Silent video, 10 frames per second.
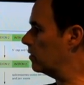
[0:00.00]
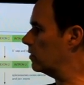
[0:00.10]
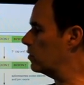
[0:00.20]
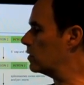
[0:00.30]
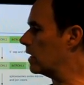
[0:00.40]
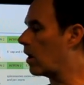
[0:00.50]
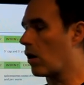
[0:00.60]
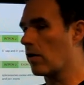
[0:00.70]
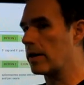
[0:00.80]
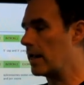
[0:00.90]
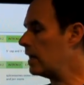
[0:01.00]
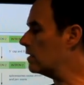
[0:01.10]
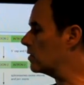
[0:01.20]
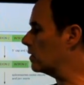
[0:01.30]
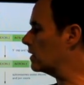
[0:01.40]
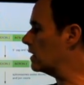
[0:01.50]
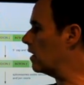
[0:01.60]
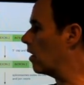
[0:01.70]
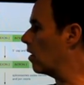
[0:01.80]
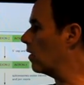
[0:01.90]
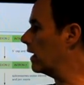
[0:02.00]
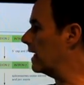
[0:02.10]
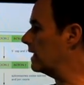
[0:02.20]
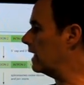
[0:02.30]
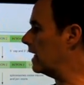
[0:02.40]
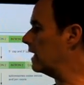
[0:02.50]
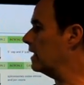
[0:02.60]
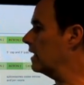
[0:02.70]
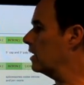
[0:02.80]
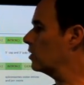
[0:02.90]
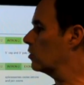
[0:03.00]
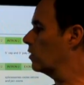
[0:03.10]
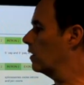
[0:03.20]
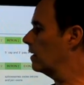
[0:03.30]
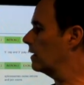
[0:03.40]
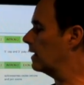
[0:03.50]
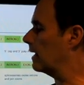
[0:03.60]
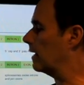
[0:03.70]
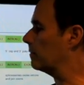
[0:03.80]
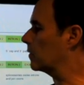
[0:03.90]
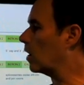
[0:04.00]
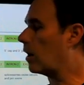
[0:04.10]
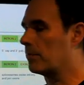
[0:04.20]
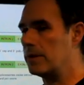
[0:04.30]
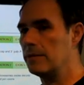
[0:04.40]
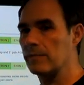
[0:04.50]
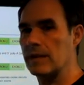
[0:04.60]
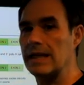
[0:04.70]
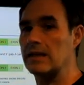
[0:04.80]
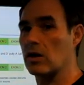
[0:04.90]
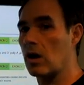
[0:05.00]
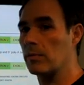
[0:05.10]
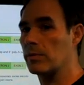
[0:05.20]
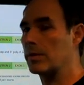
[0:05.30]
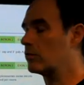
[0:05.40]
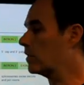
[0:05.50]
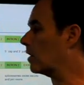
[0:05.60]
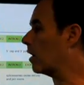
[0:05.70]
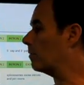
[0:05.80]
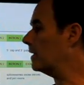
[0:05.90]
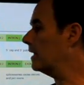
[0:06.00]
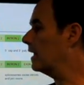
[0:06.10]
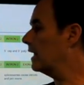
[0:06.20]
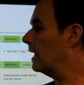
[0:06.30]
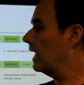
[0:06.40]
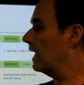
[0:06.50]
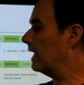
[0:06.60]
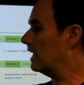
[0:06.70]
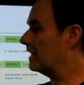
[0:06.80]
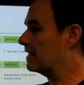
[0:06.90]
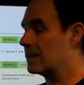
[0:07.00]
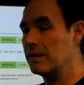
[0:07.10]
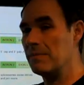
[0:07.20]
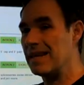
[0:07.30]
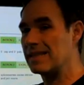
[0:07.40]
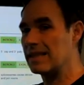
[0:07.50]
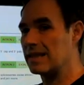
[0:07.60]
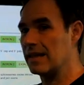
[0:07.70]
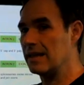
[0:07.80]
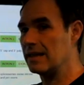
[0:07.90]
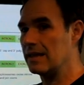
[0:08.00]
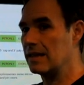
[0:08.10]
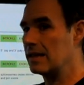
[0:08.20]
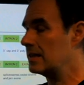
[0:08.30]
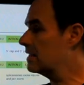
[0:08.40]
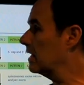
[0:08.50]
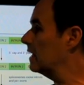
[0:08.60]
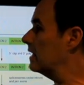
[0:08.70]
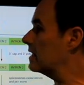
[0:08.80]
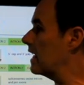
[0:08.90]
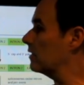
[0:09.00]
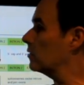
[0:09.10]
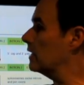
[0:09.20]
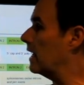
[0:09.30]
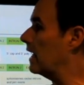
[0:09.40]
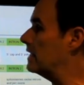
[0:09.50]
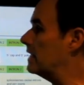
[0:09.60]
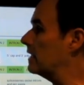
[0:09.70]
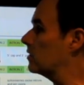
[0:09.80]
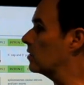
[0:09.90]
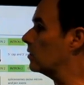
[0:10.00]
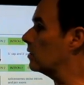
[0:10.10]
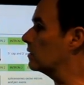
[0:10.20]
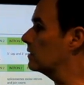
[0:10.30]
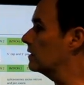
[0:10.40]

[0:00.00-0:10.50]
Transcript: using RNA. So it's the RNA copy. It's a complementary copy. And the amazing thing is it's actually identical